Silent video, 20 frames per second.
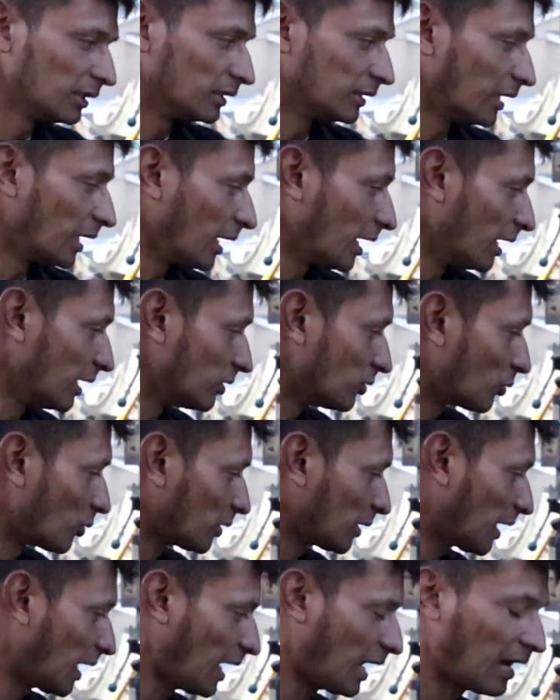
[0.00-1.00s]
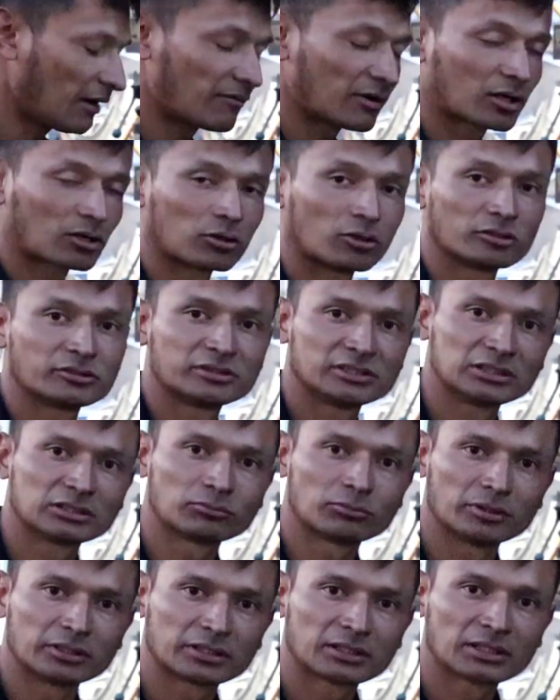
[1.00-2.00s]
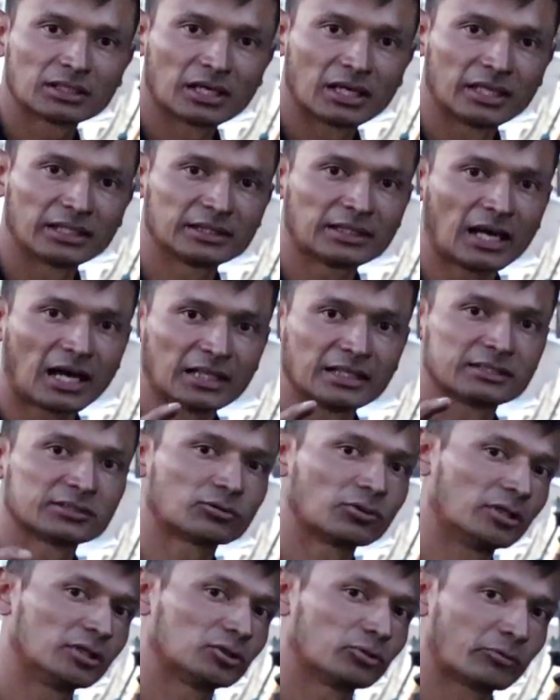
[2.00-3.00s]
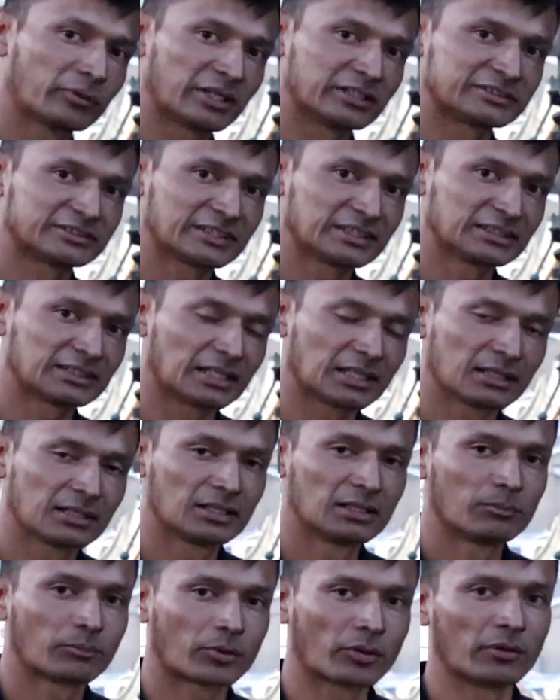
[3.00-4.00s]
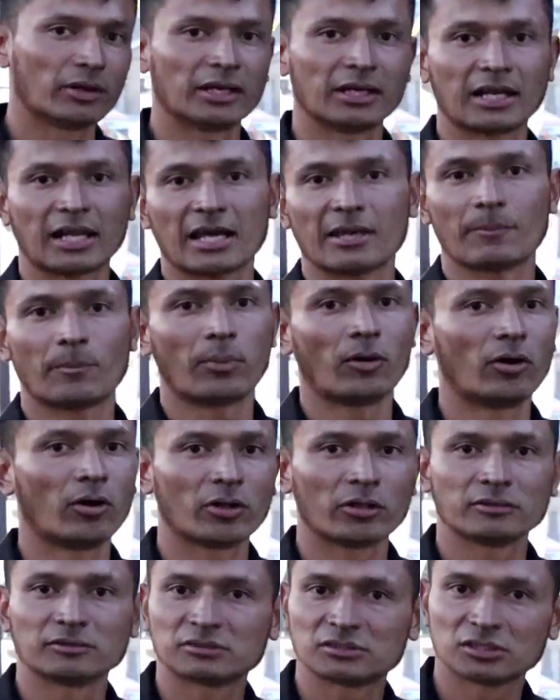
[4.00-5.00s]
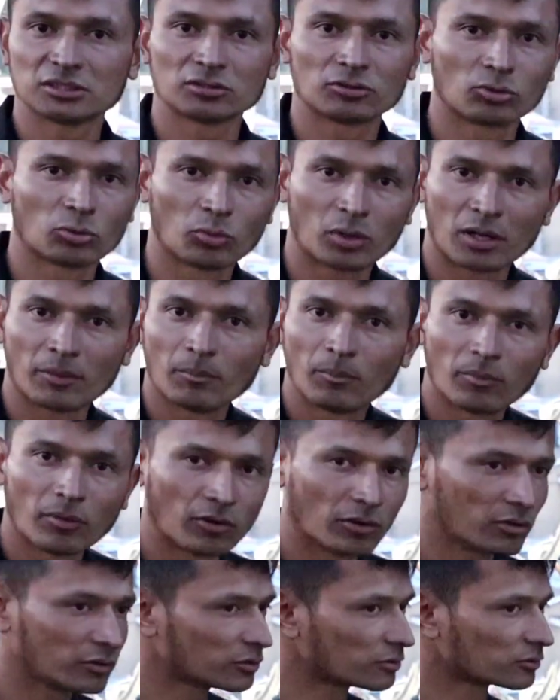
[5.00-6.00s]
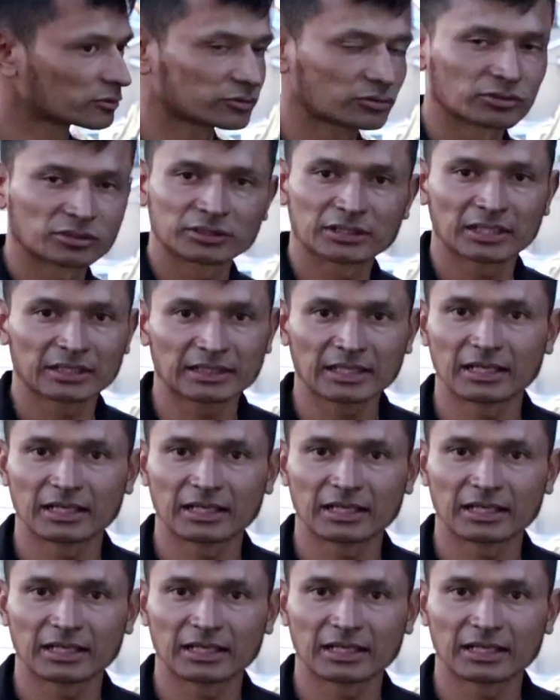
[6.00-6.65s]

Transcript: then you're going to have a closed circuit, and that is going to be a signal, probably like 0.01 volts or something like